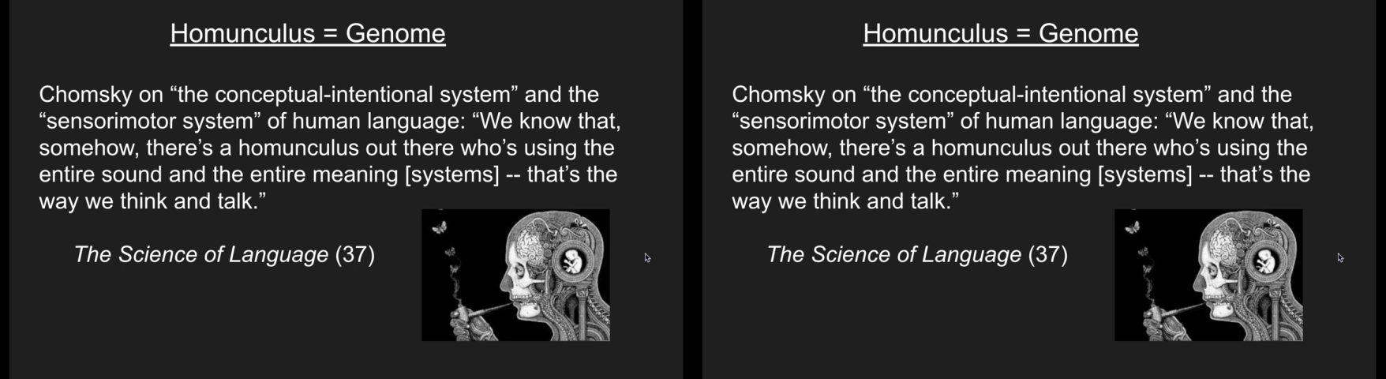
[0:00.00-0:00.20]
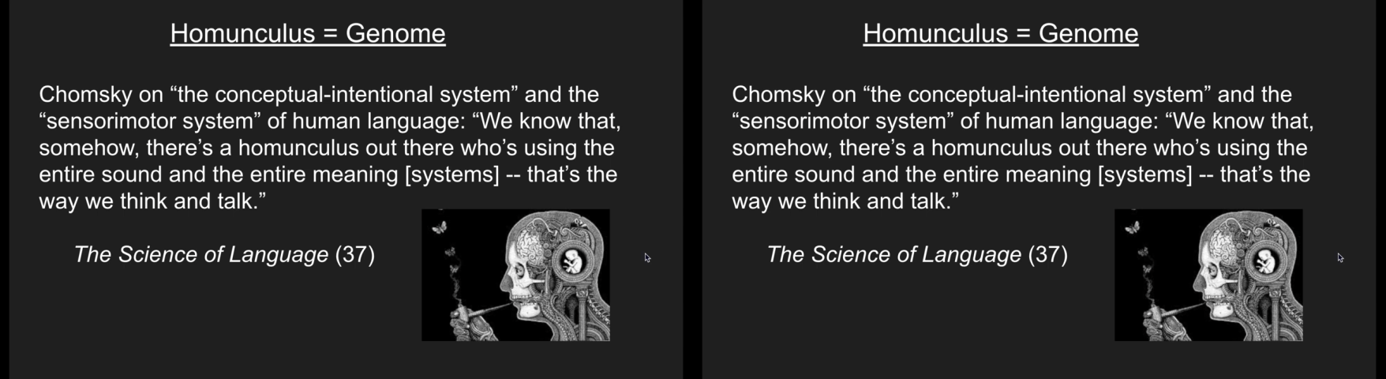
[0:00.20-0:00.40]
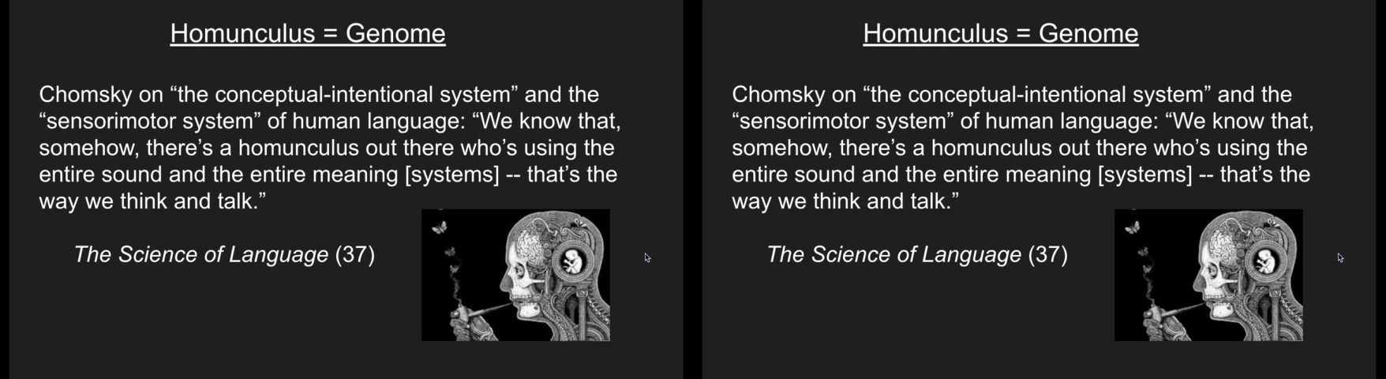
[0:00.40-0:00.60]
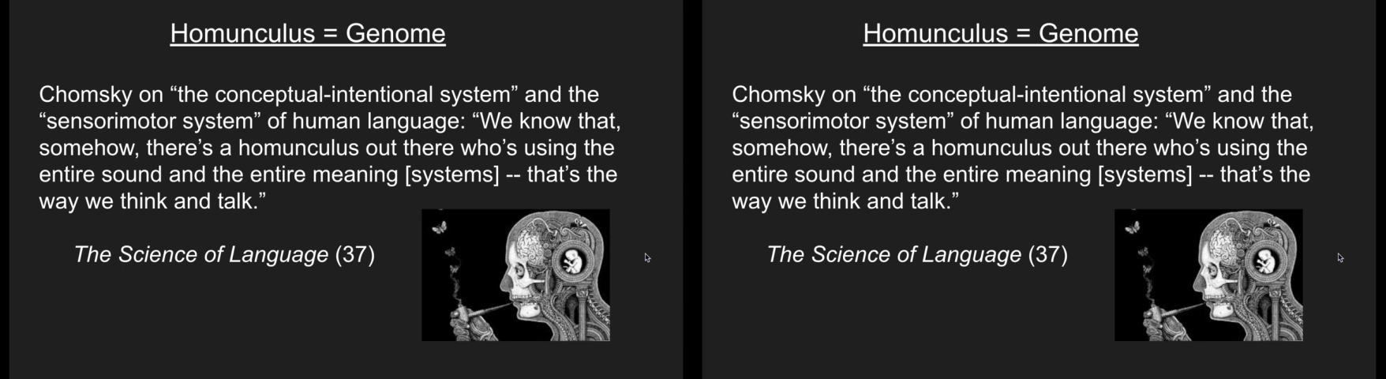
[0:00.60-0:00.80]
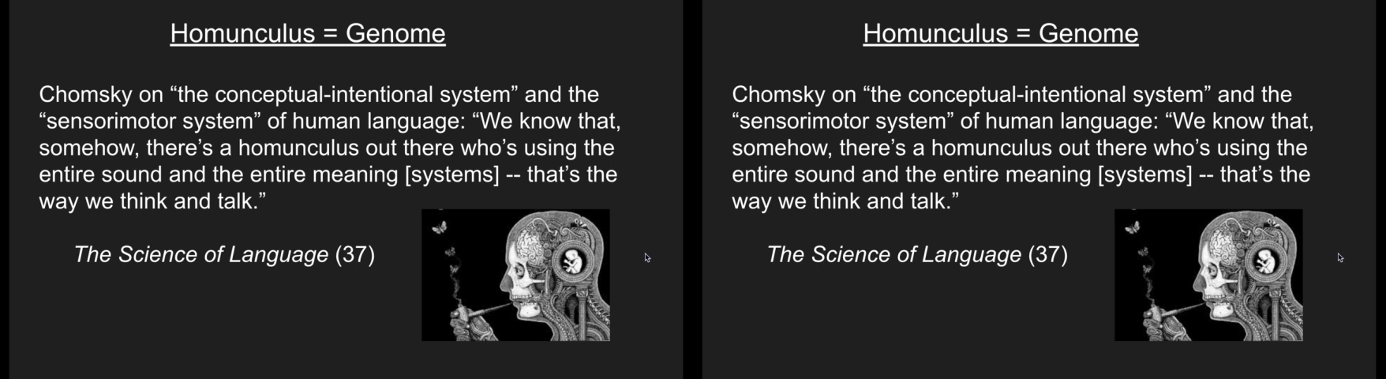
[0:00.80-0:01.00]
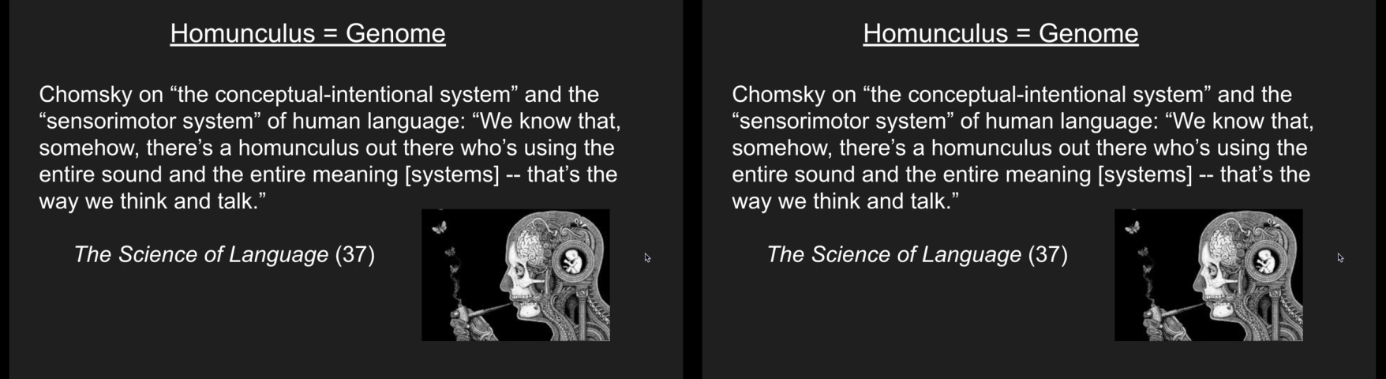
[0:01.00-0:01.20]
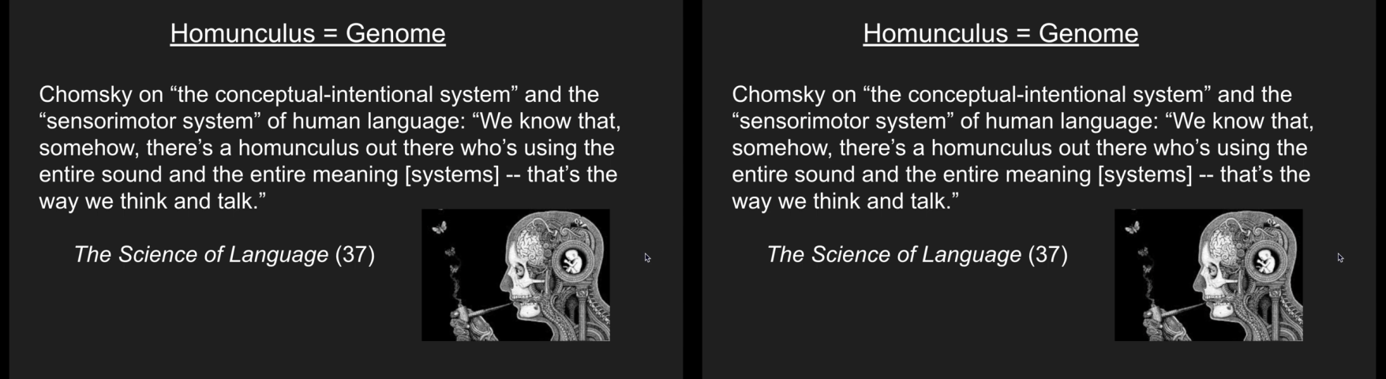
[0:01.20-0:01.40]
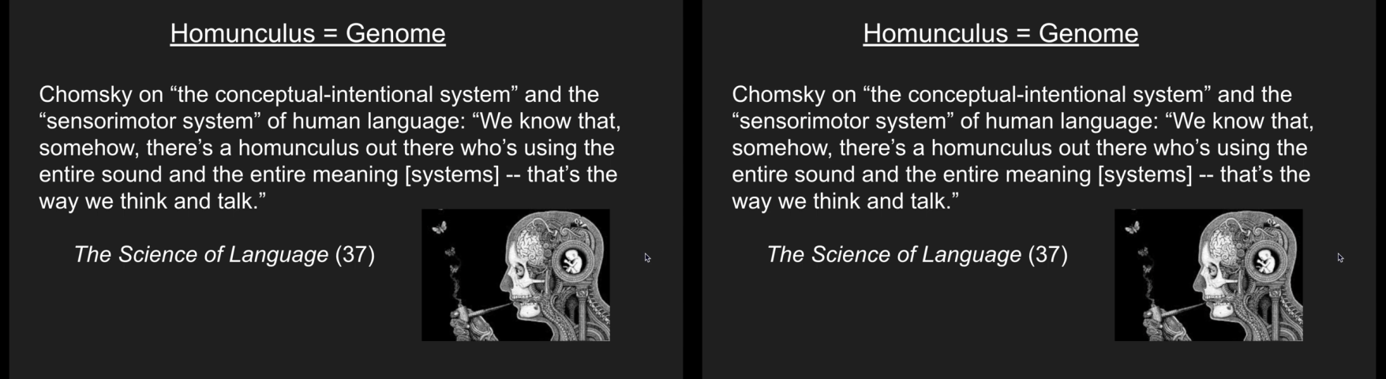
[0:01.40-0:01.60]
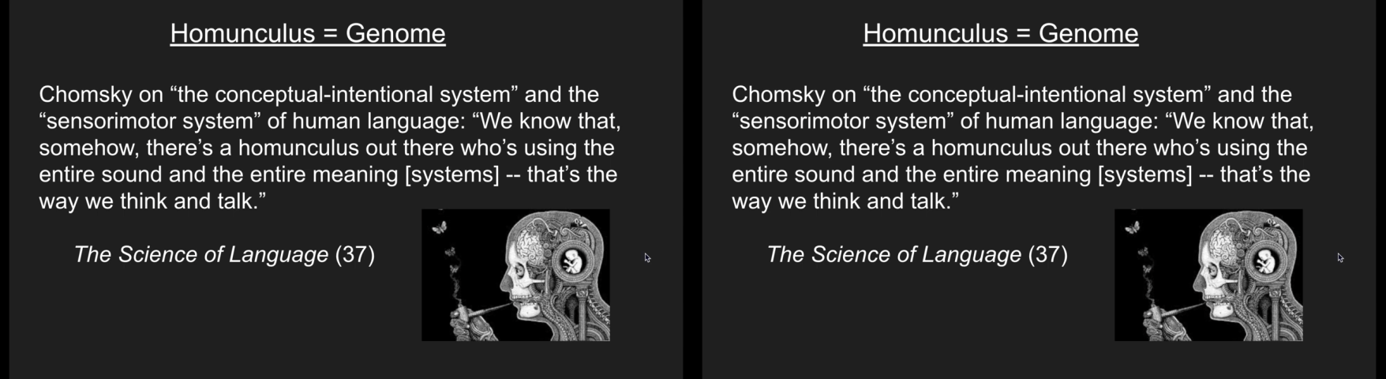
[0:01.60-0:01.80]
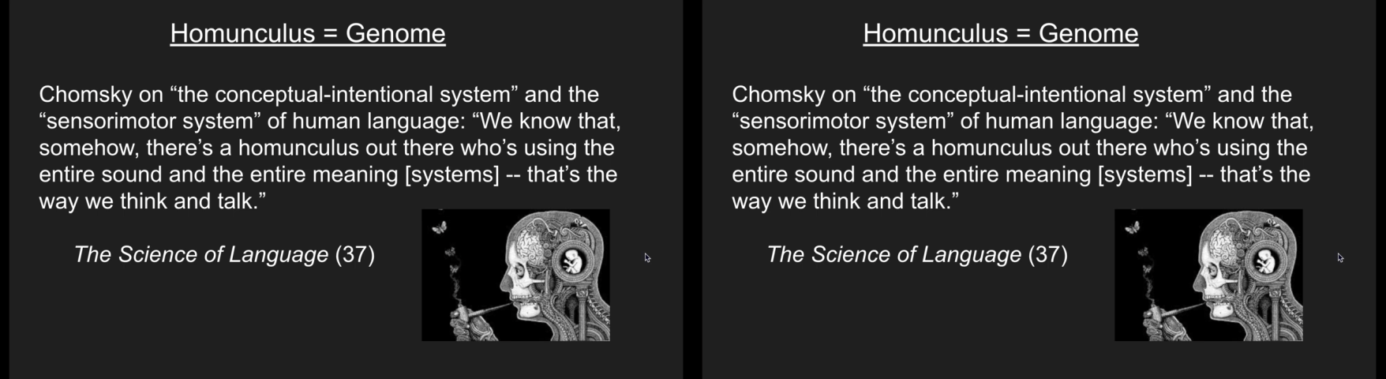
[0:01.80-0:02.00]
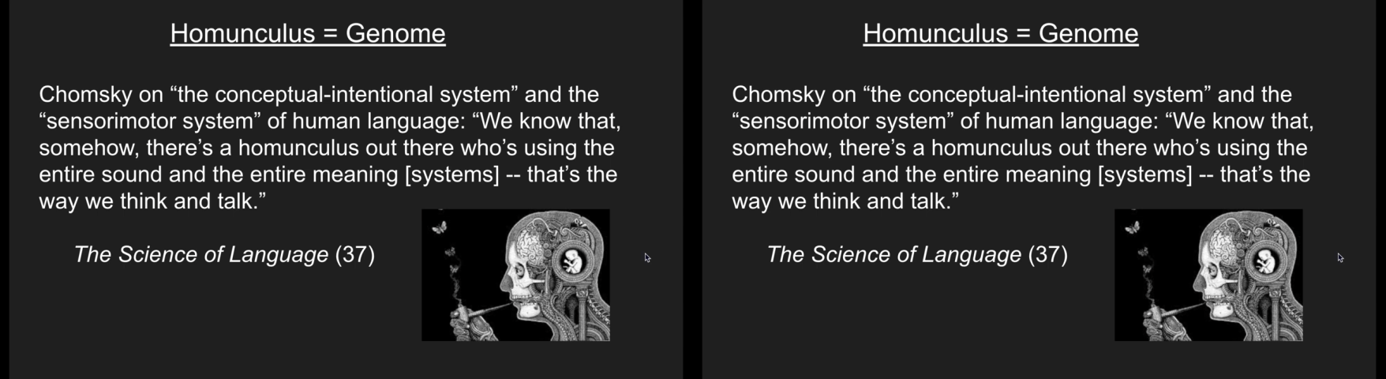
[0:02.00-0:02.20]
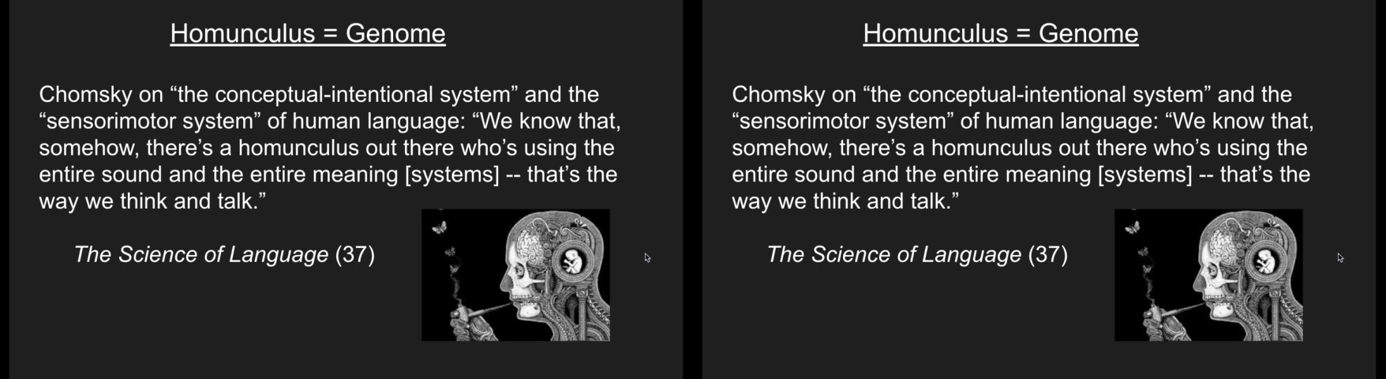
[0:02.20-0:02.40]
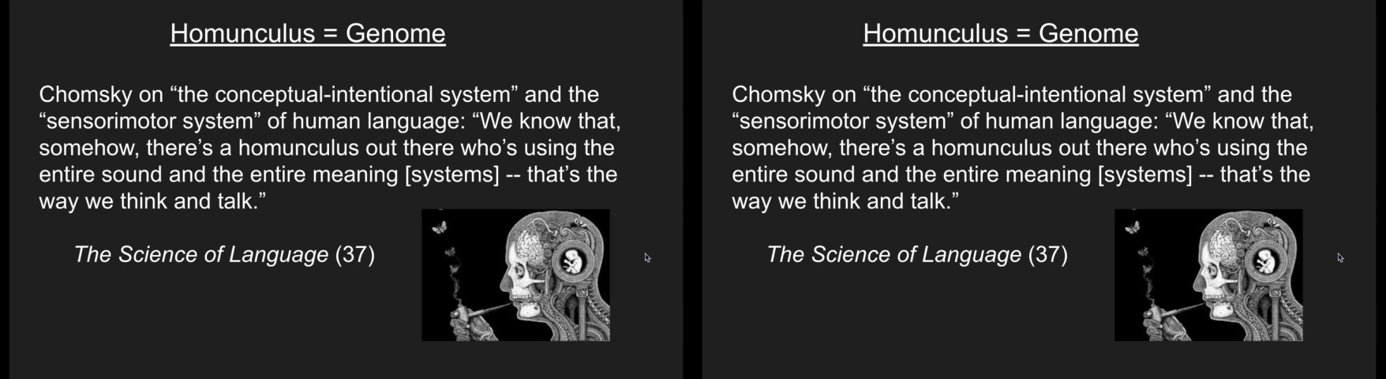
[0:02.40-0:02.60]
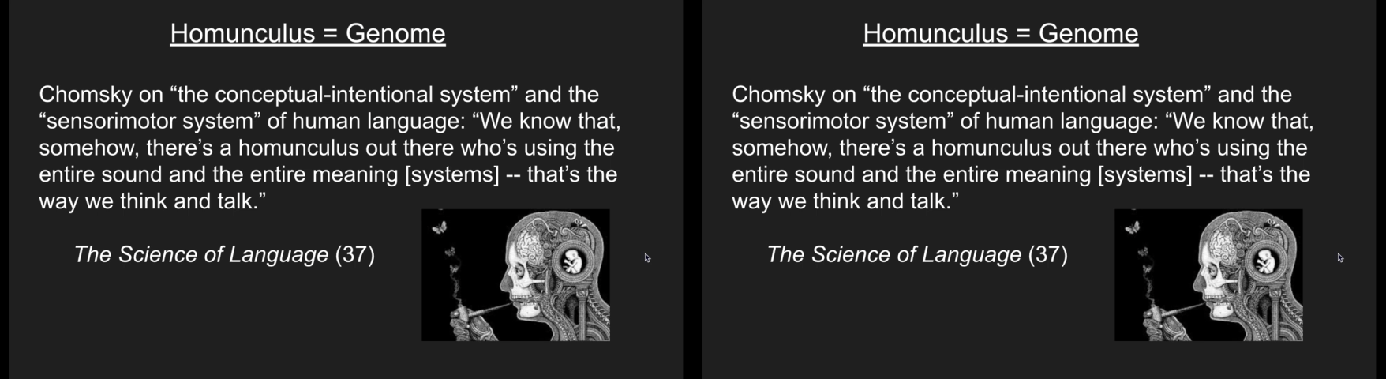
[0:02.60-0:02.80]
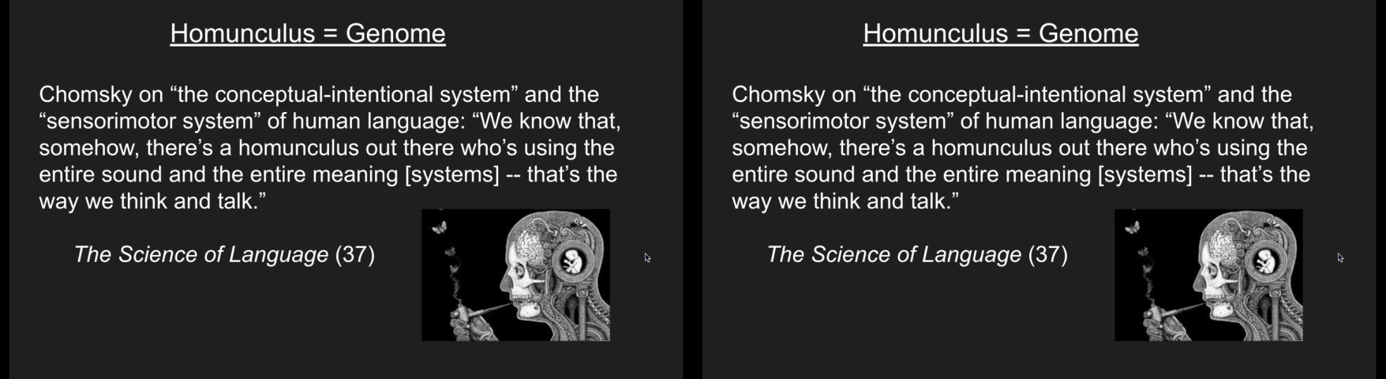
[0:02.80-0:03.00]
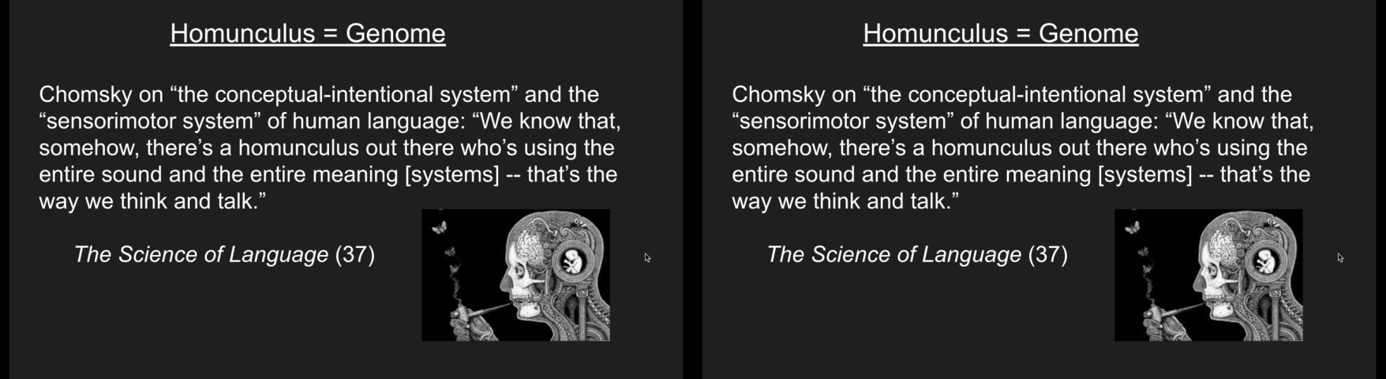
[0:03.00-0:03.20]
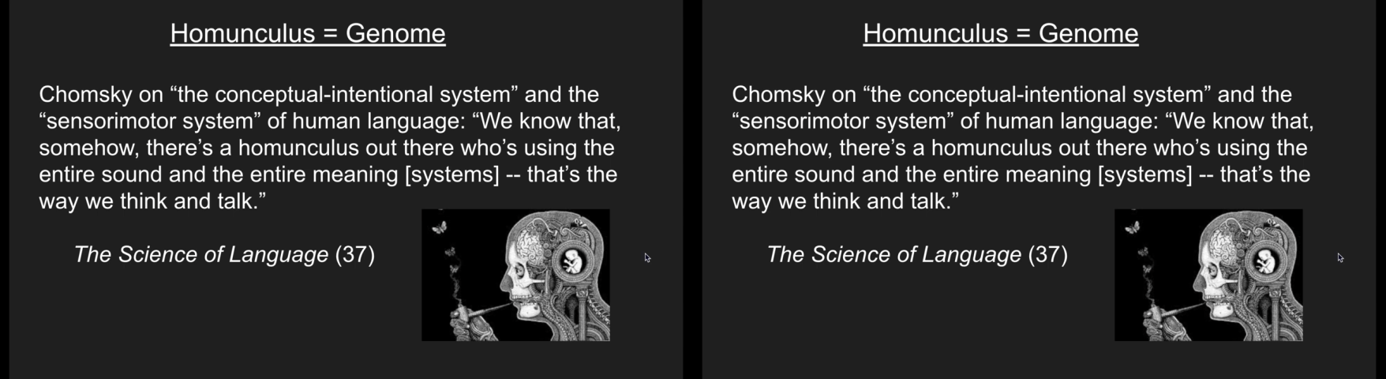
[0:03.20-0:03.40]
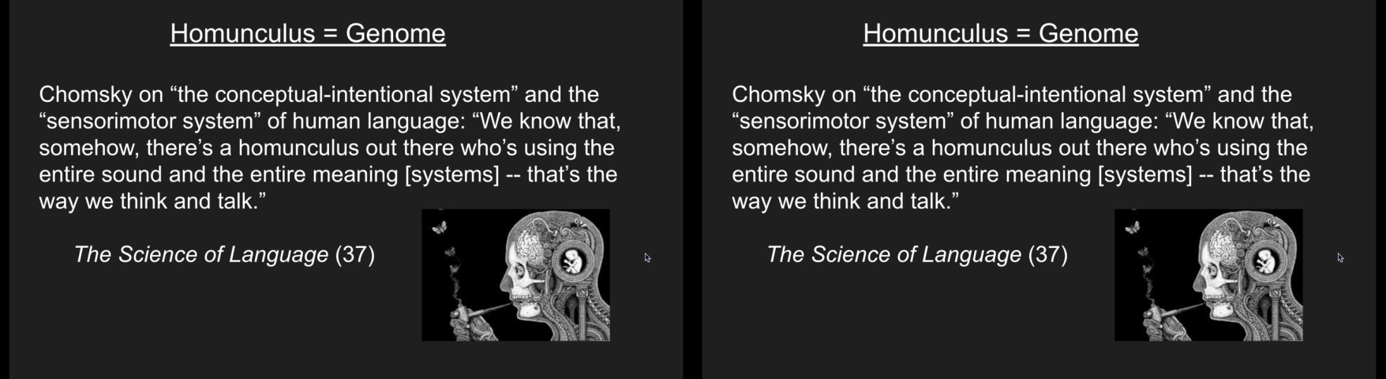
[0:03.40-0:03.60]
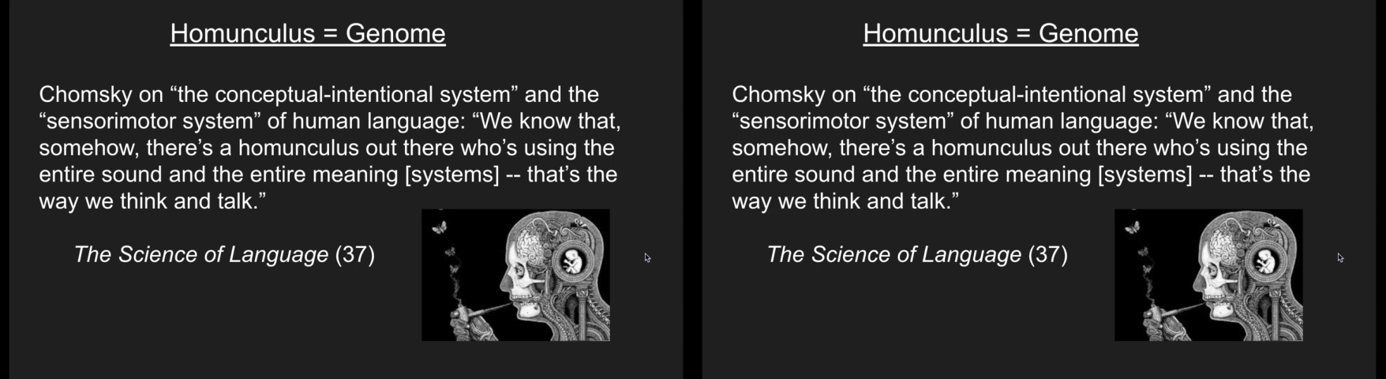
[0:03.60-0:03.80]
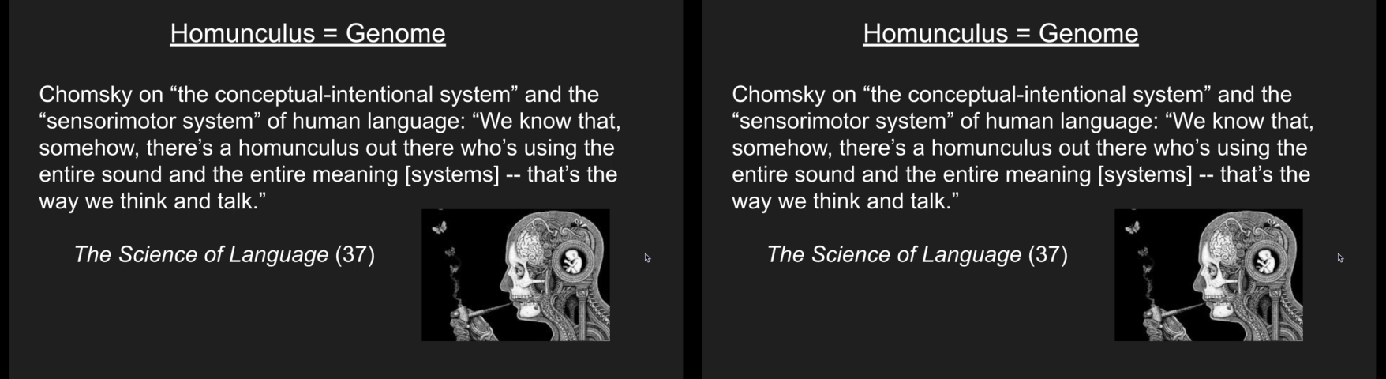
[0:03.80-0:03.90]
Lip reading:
[unreadable: no face in view]